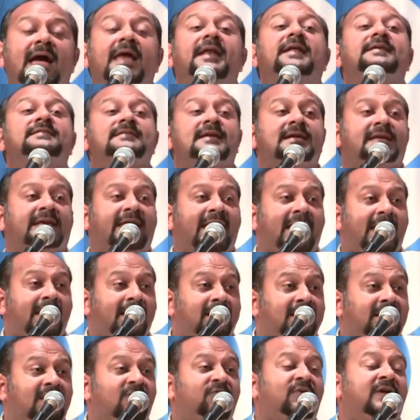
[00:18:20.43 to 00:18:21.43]
And it's
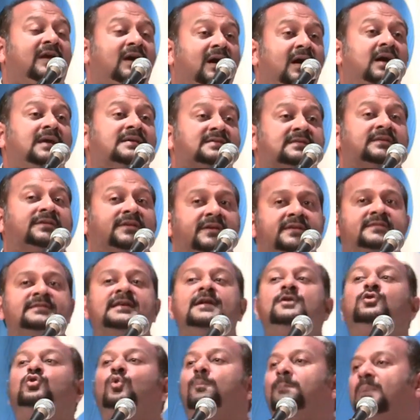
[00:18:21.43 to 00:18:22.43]
again giving us
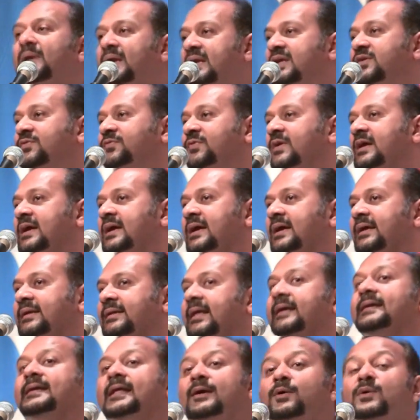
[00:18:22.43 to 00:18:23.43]
reason to believe
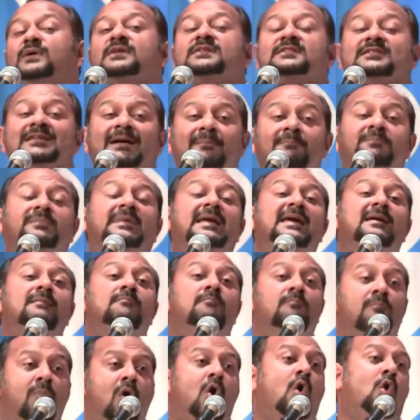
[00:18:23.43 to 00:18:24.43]
that there was
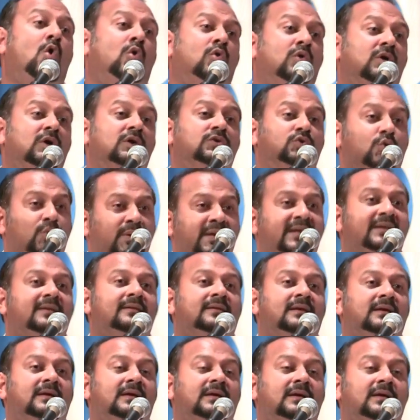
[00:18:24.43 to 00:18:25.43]
something more to
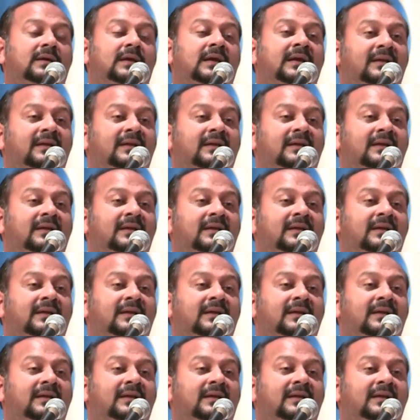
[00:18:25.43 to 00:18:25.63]
it